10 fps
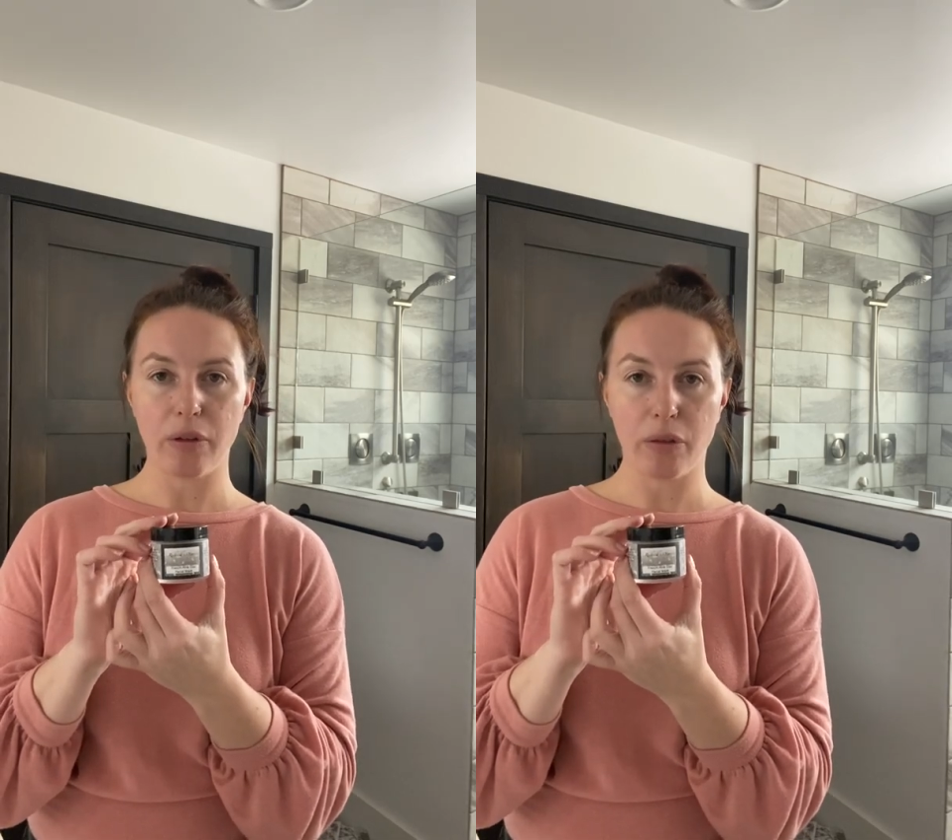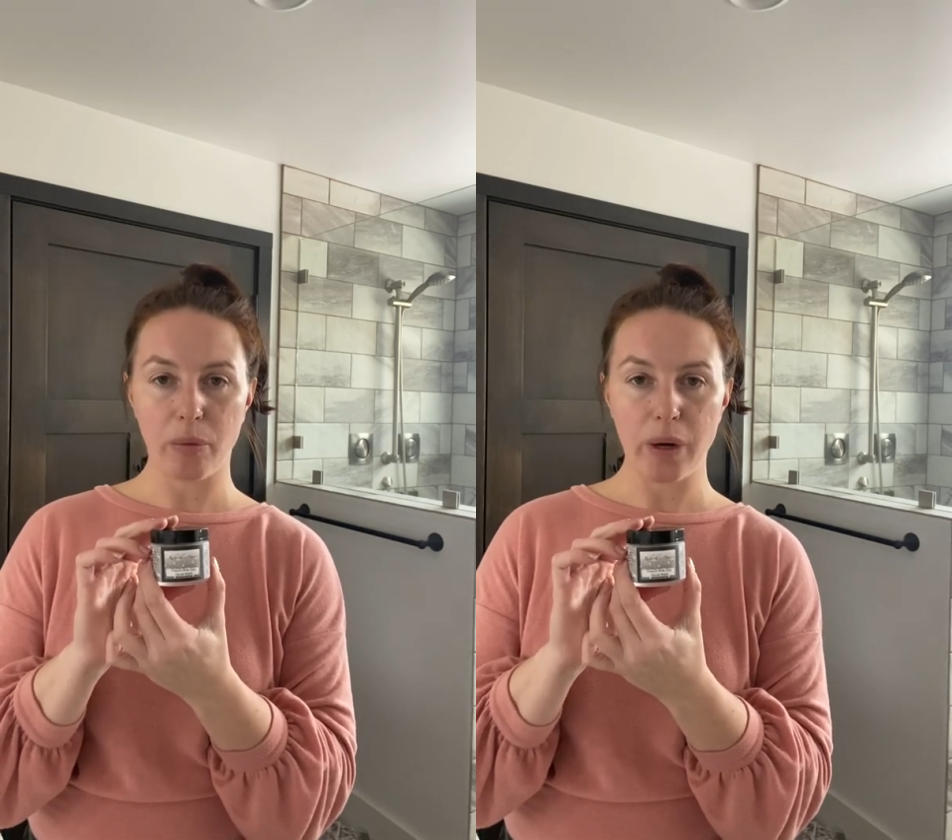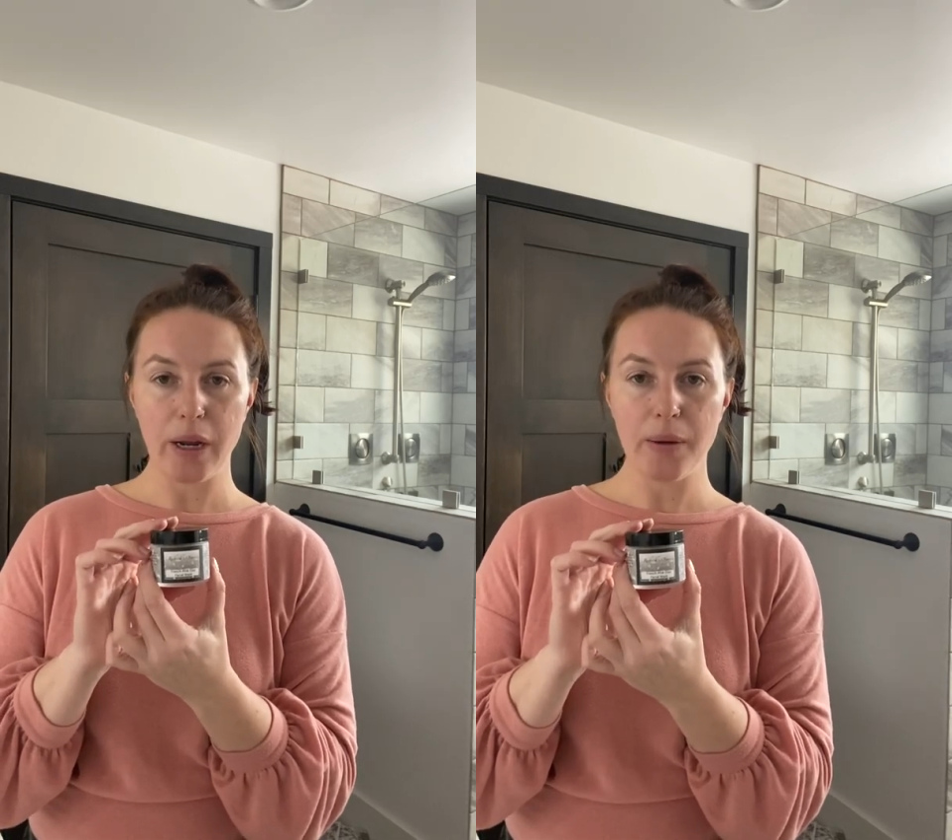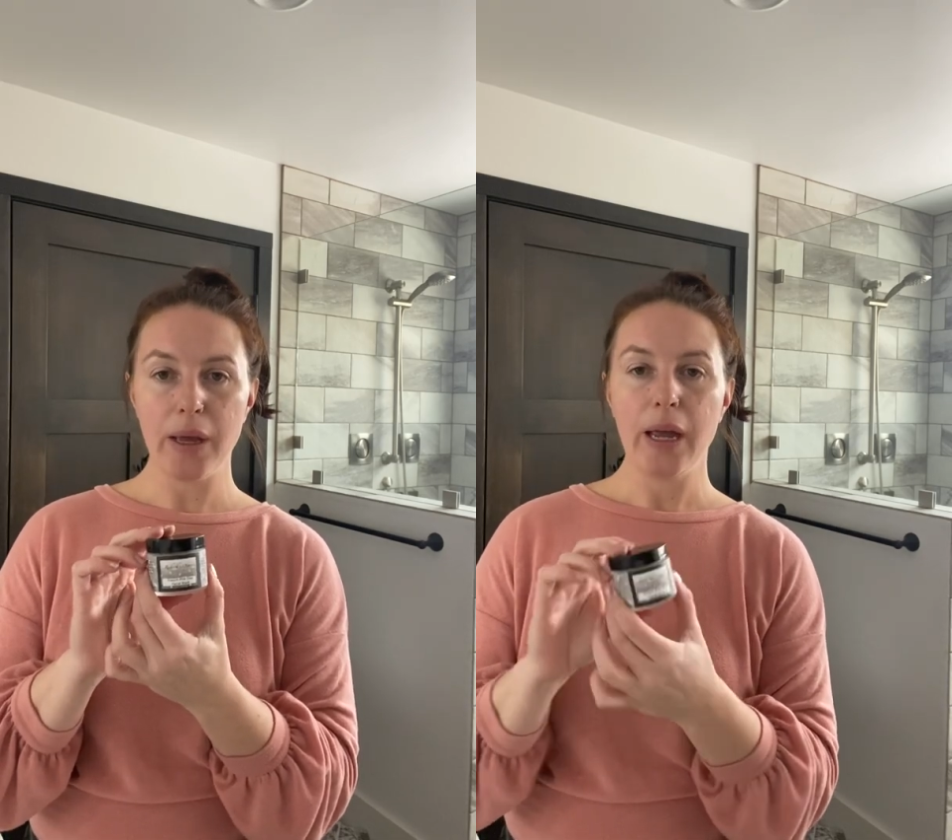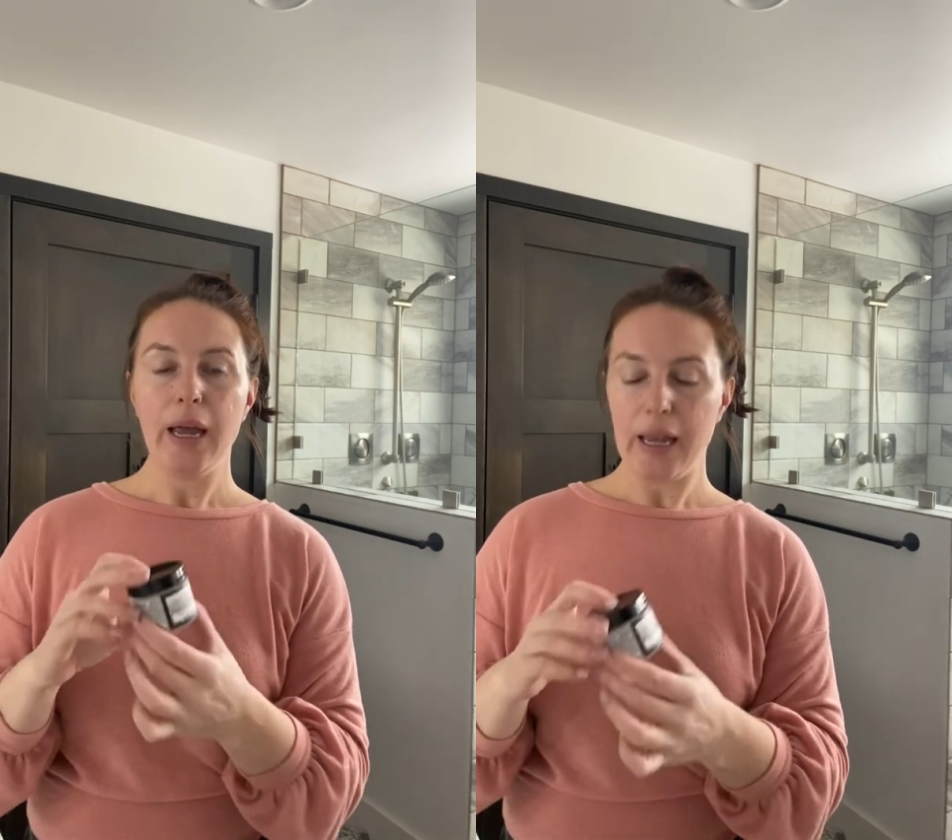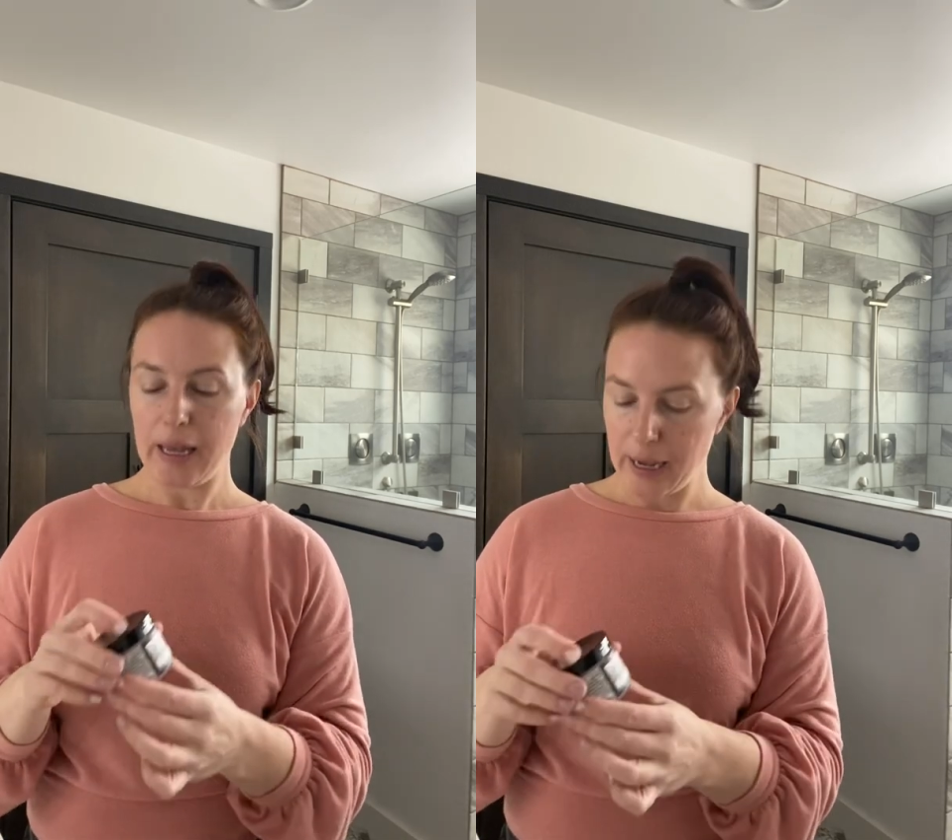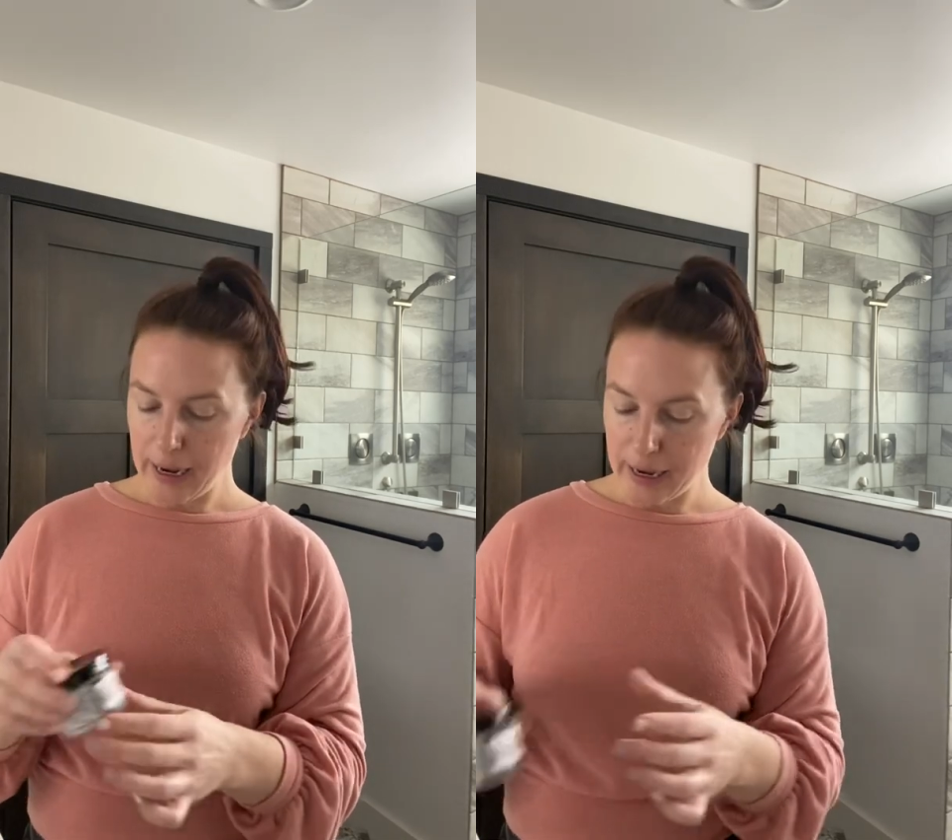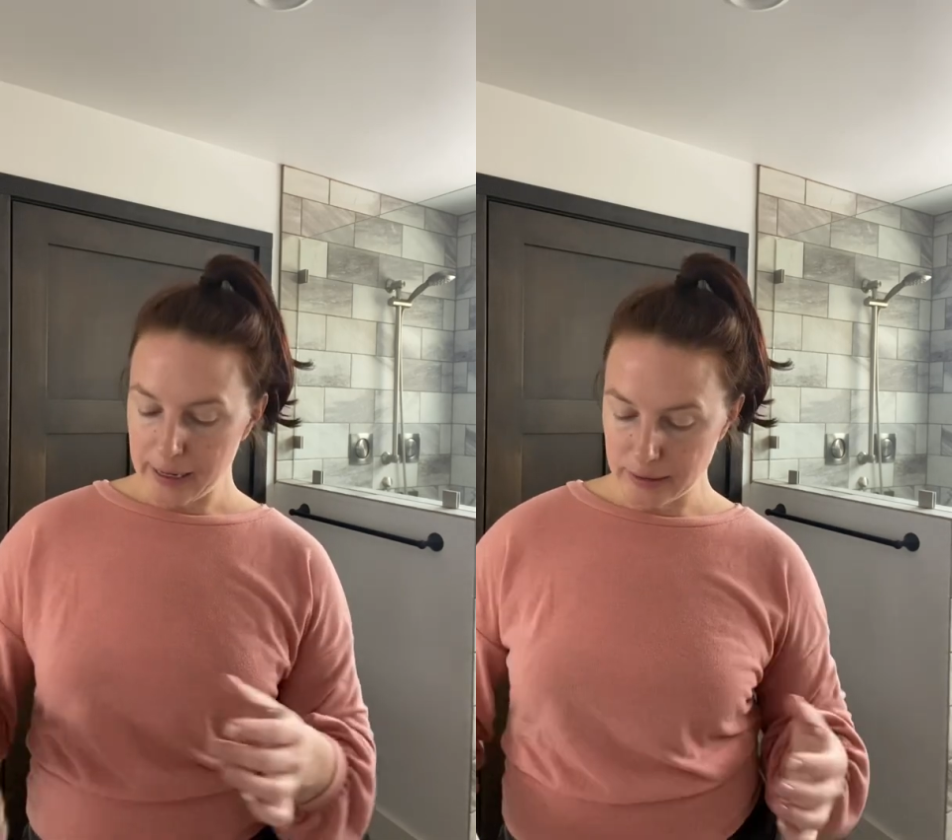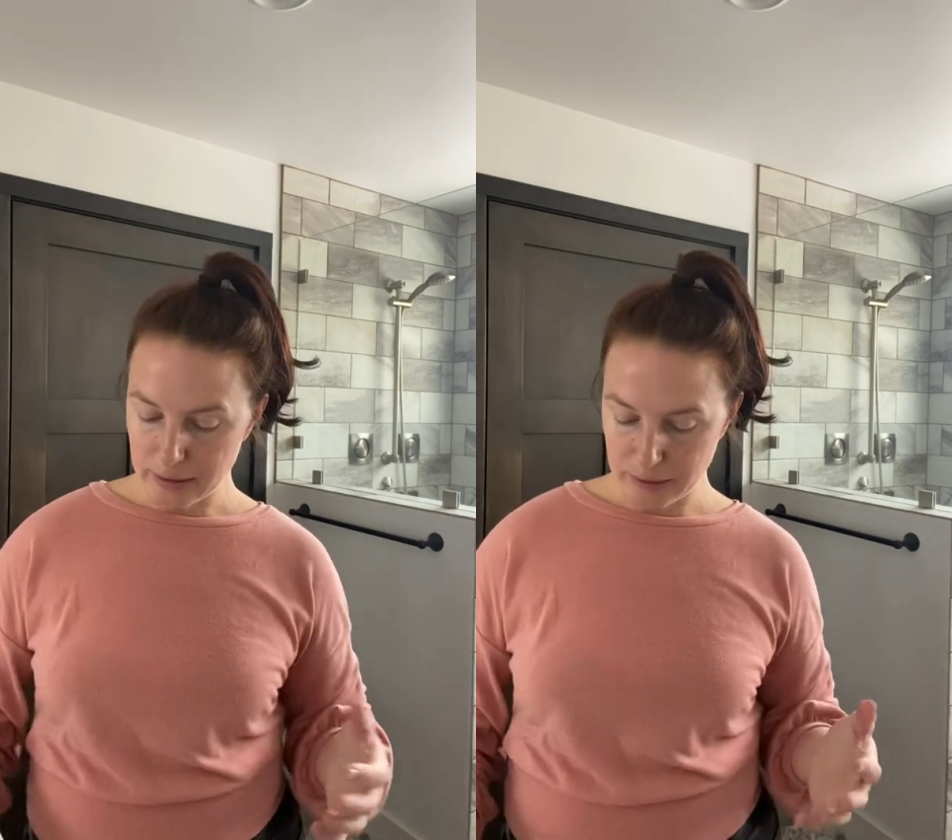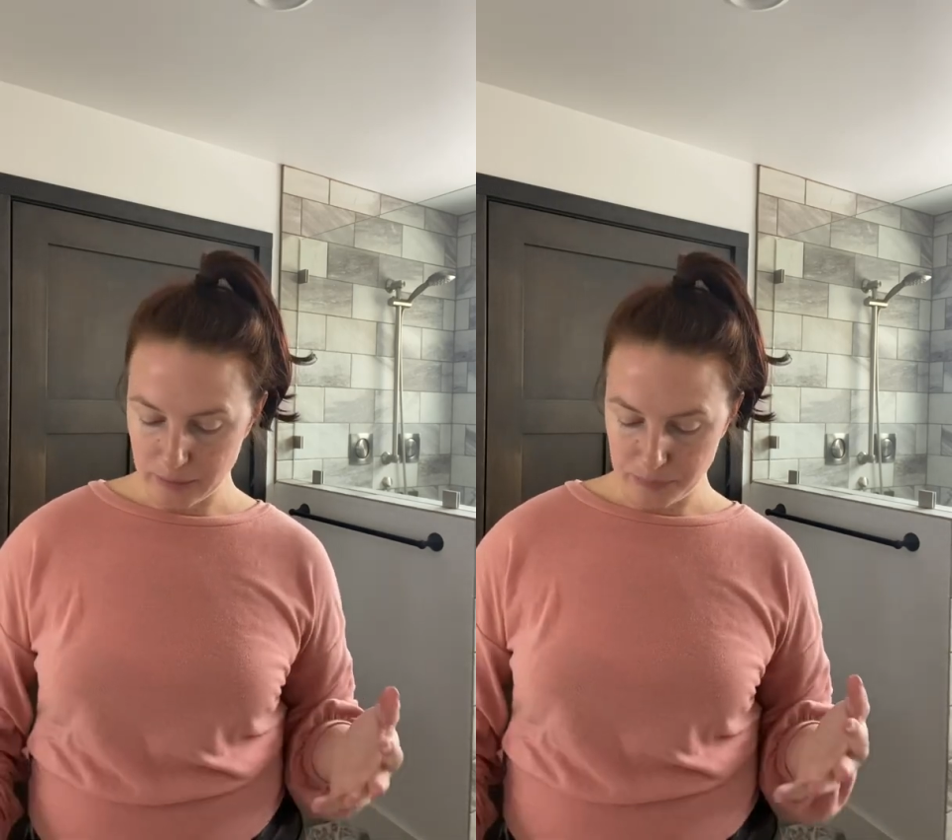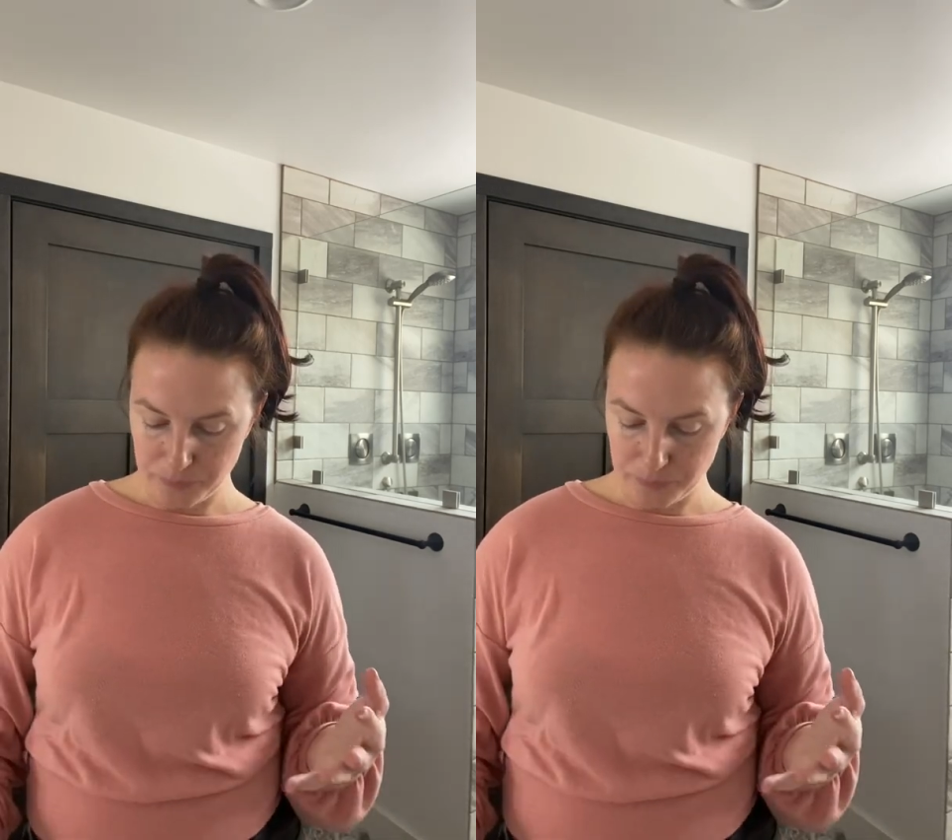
3. It has